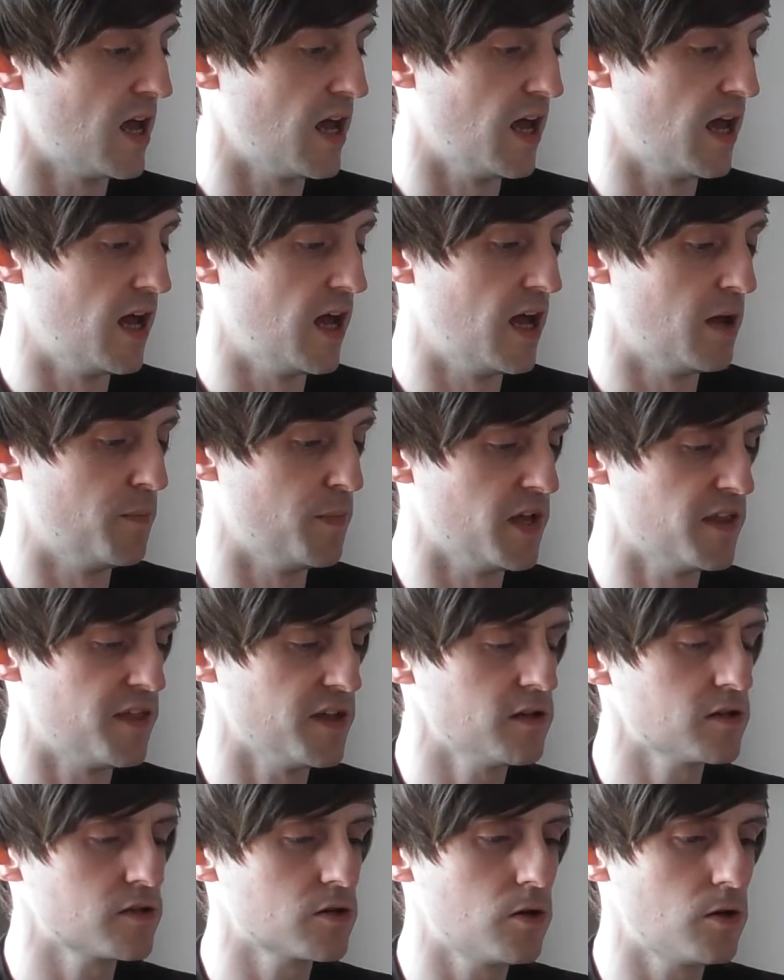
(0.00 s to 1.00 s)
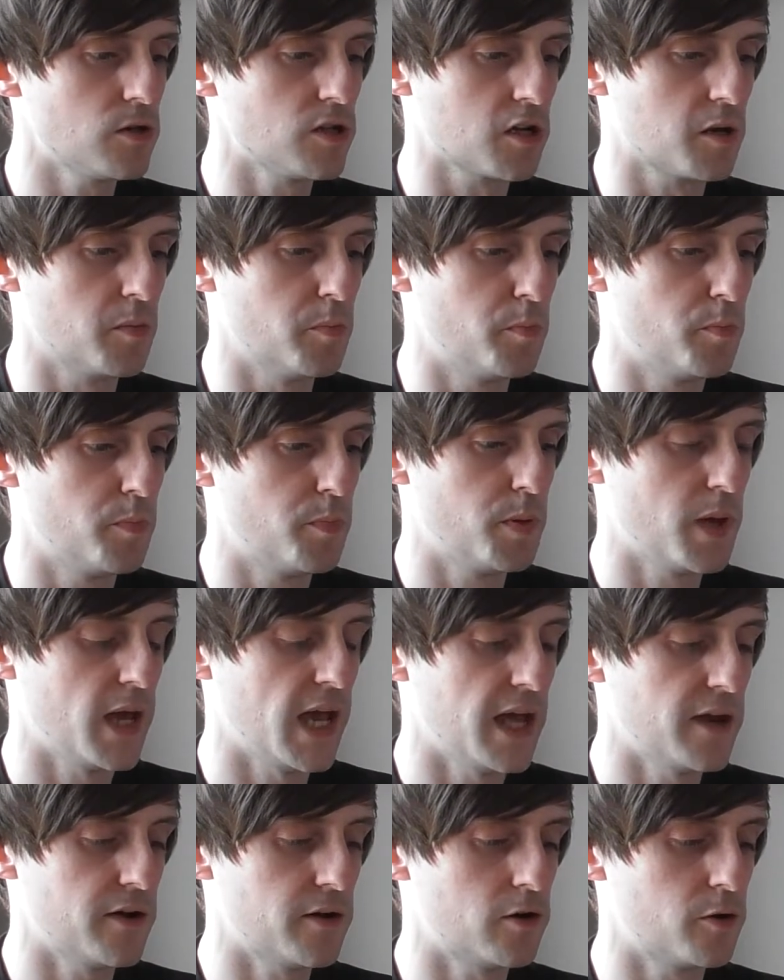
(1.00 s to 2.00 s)
Um, I think it's called a
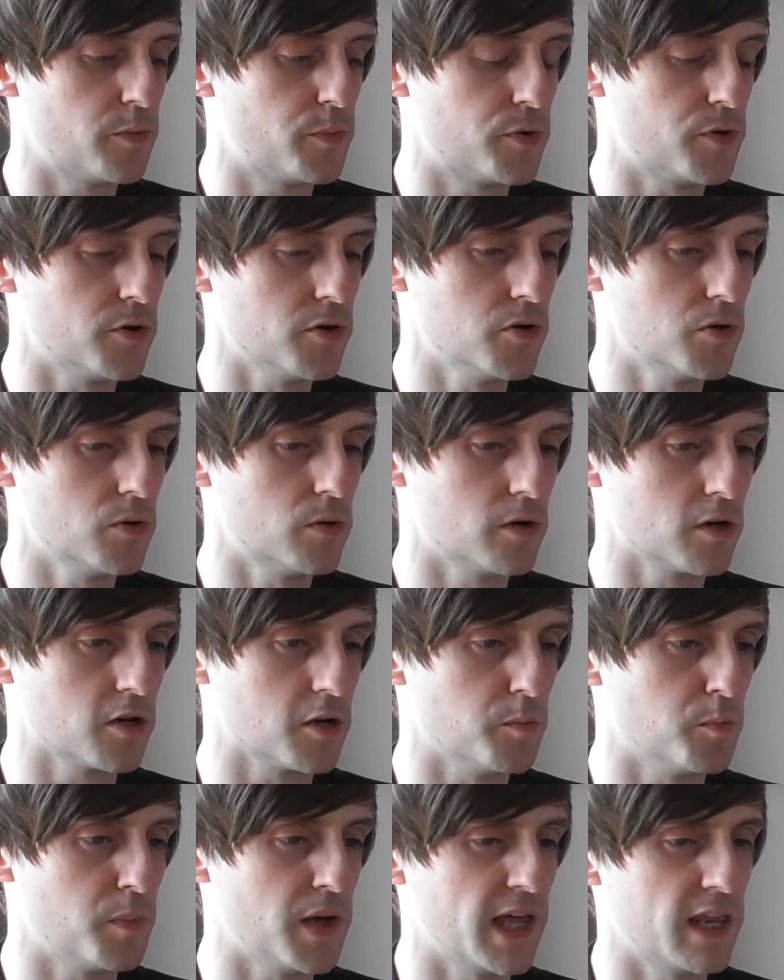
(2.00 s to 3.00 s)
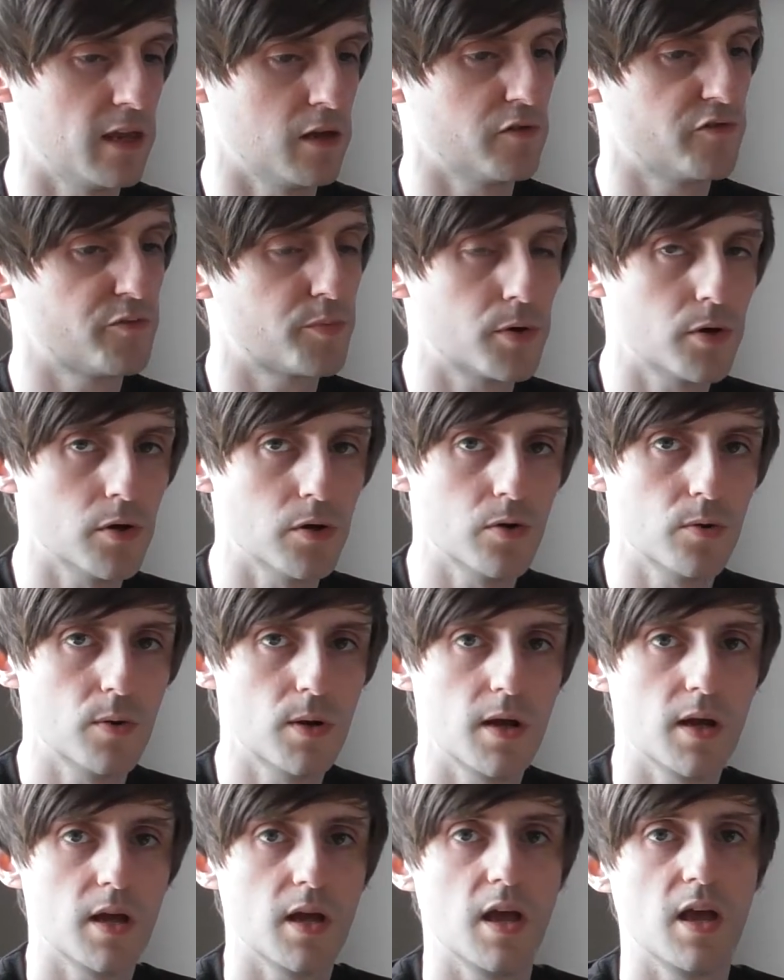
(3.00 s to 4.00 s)
Competitor Pro or Competitive Pro,
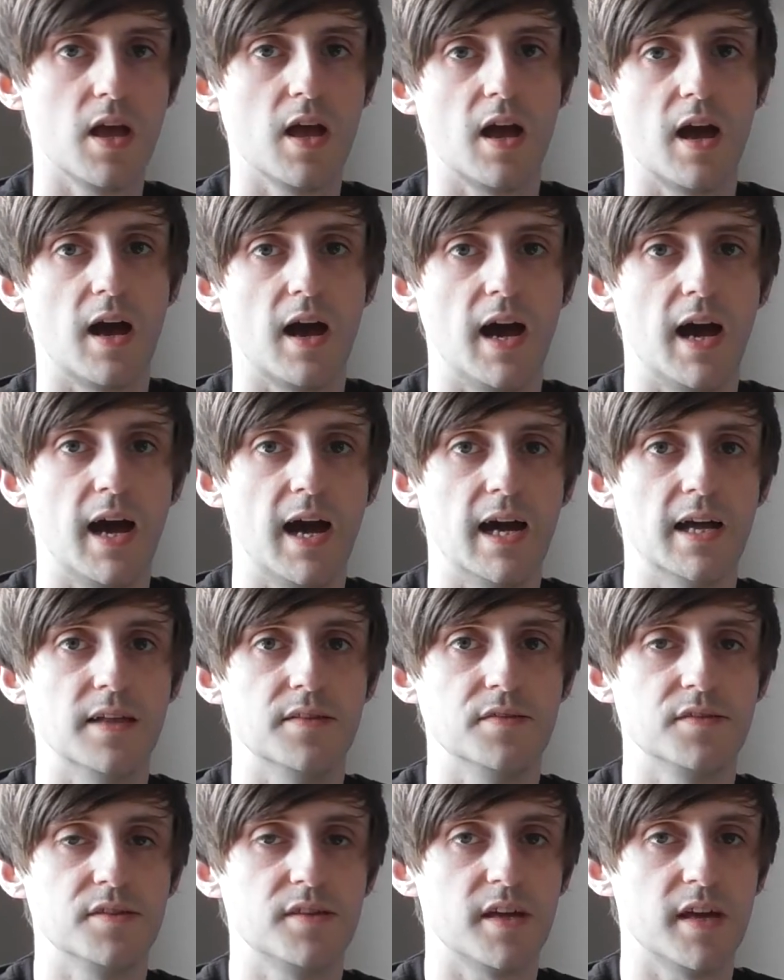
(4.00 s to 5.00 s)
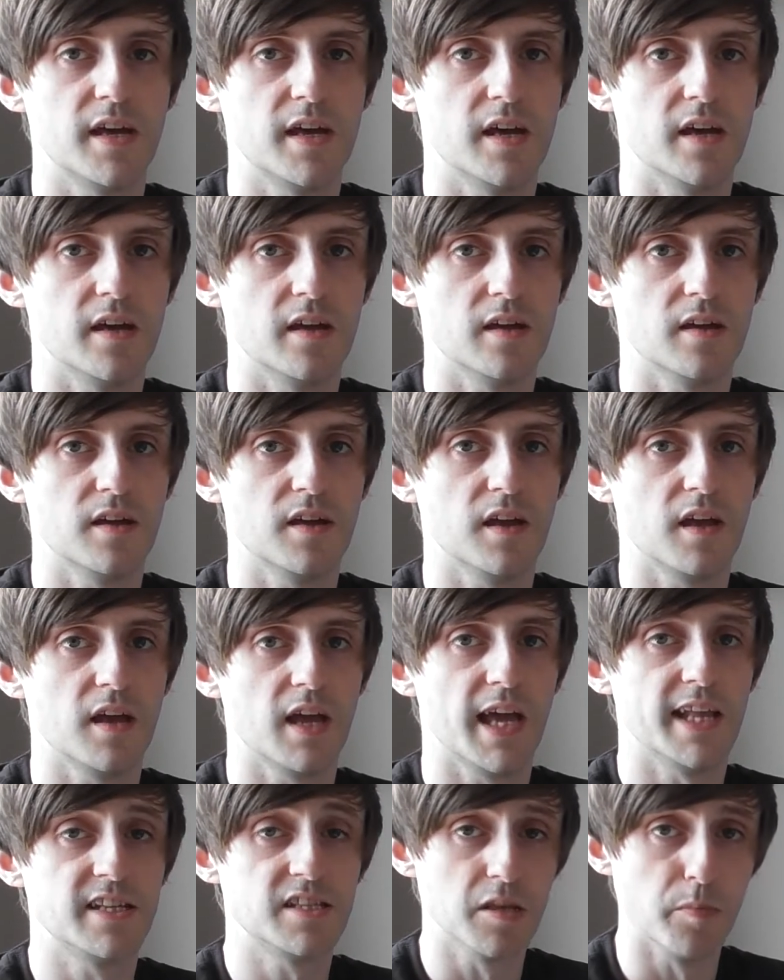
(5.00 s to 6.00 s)
and uh,
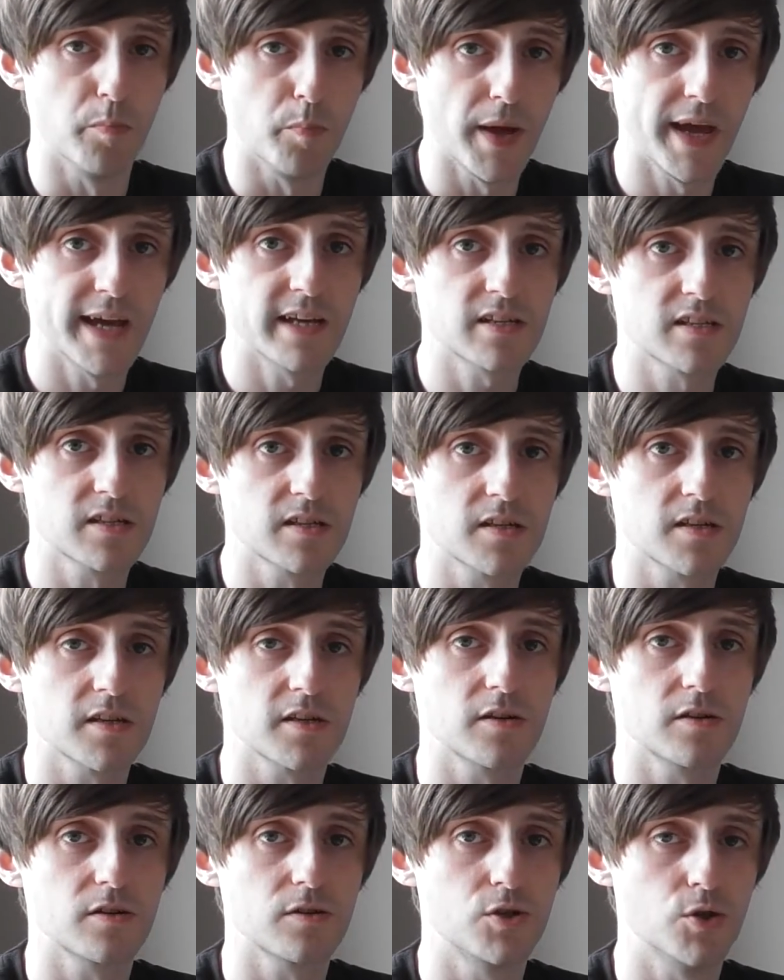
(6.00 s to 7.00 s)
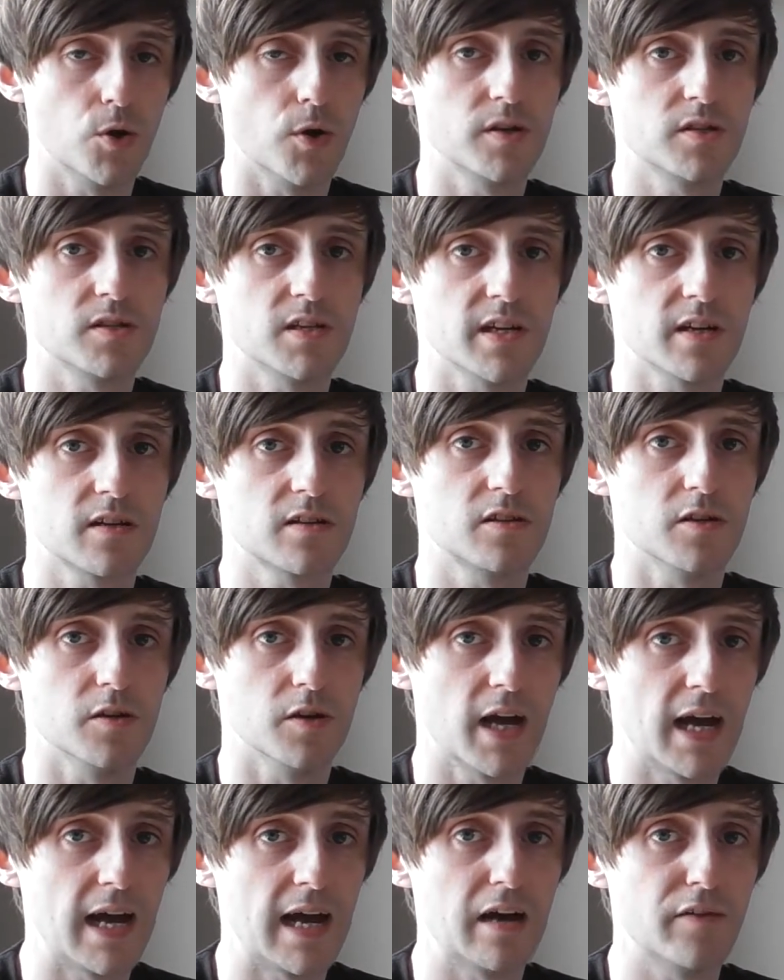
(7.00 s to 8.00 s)
it's the best joystick to
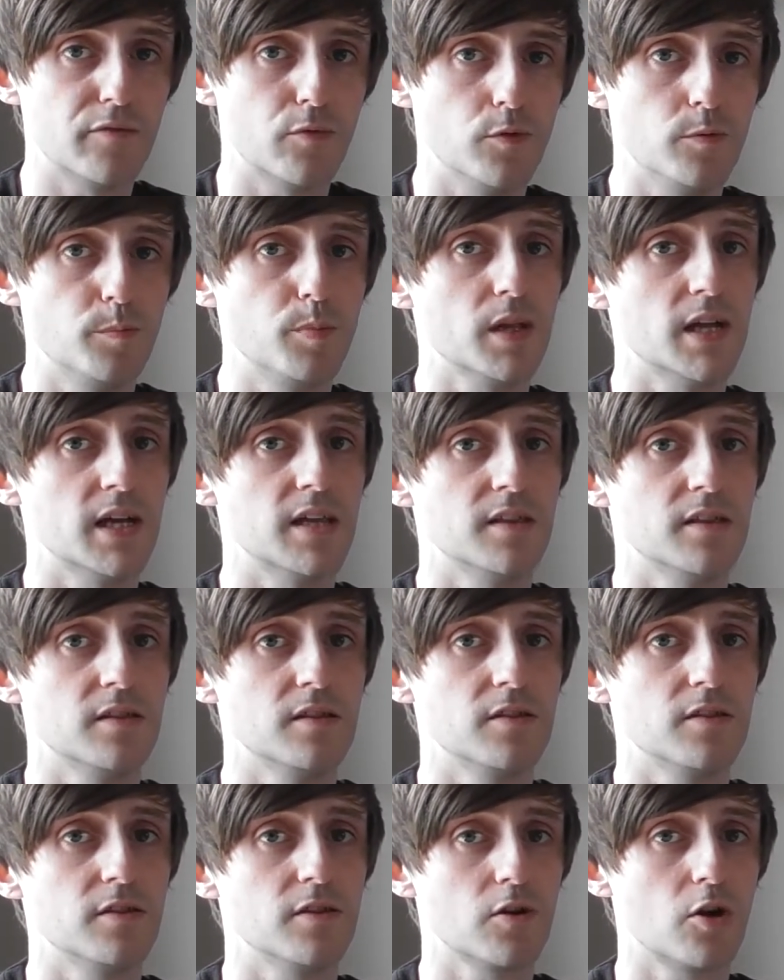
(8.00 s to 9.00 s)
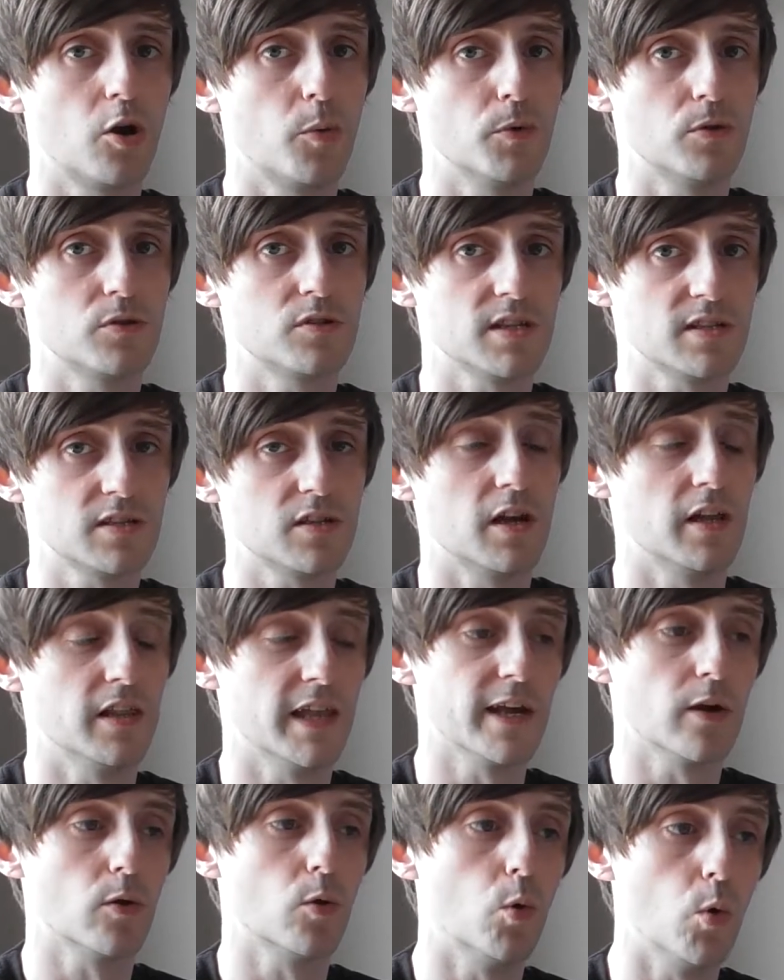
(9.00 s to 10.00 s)
have when playing the Commodore 6, uh,
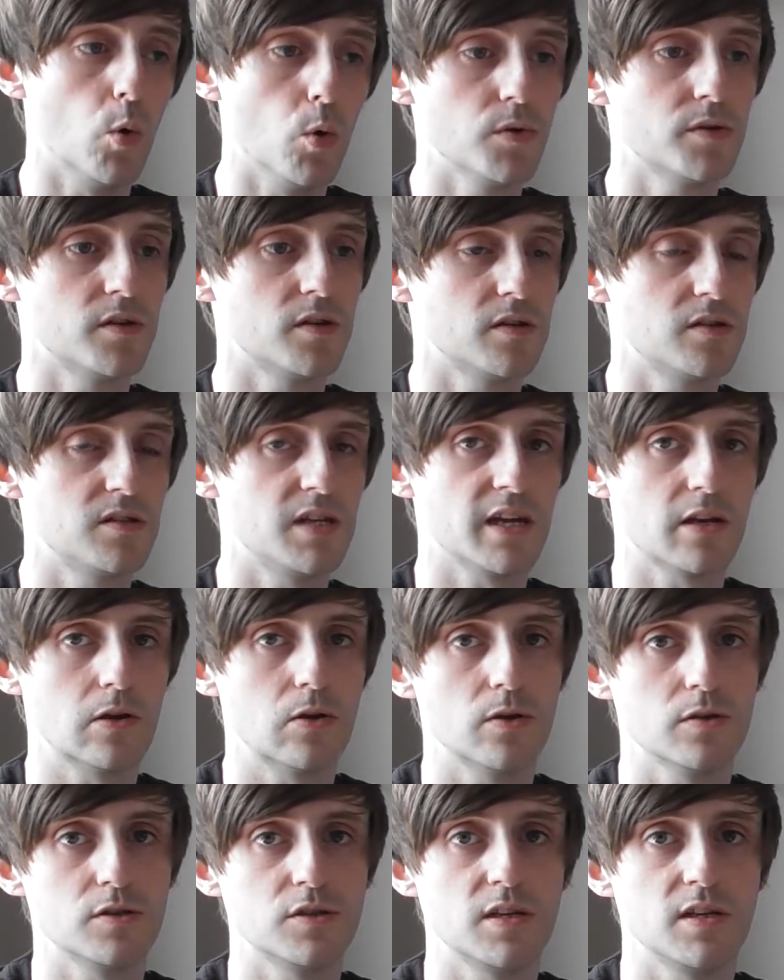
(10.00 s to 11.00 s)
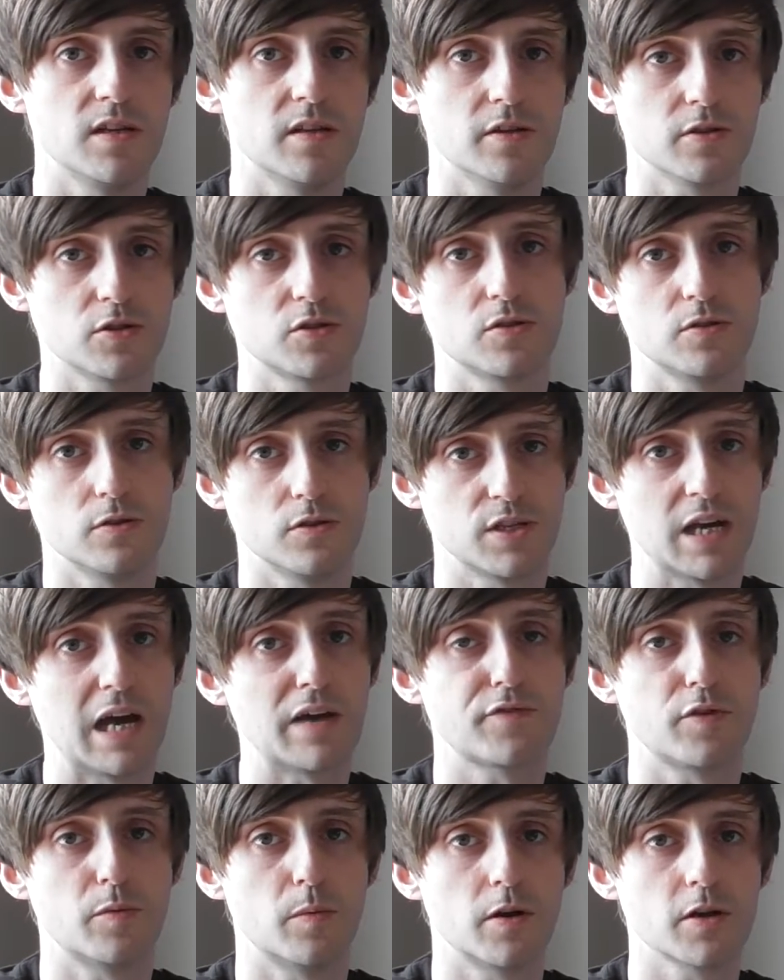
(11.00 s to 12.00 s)
like old technology. There's there's
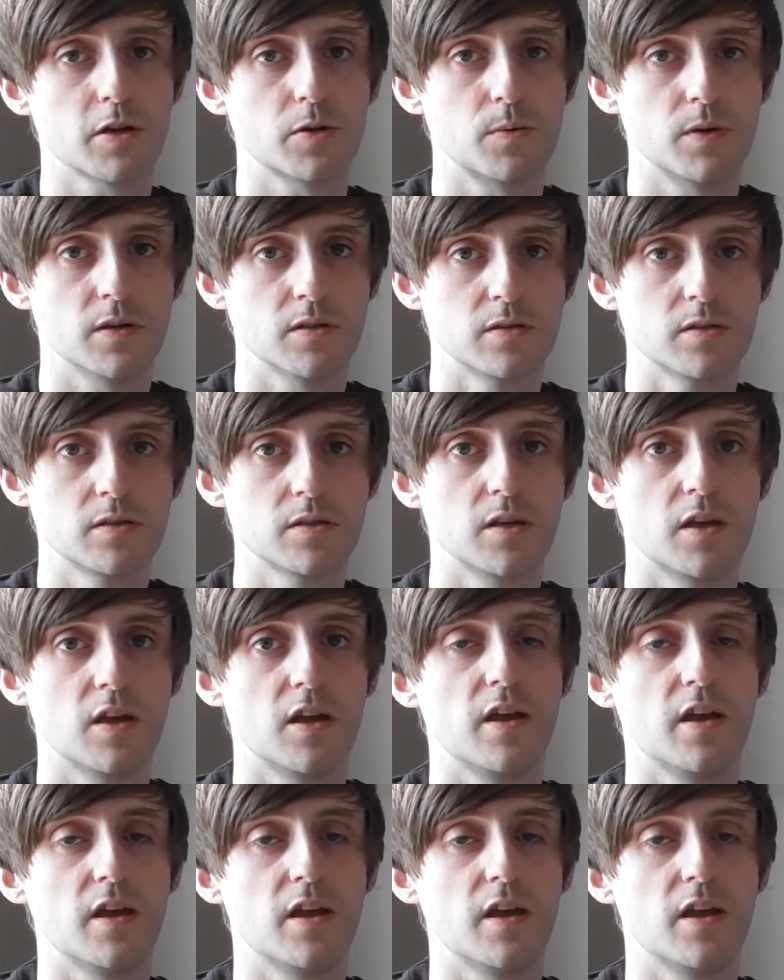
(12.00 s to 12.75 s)
aftermarket ones,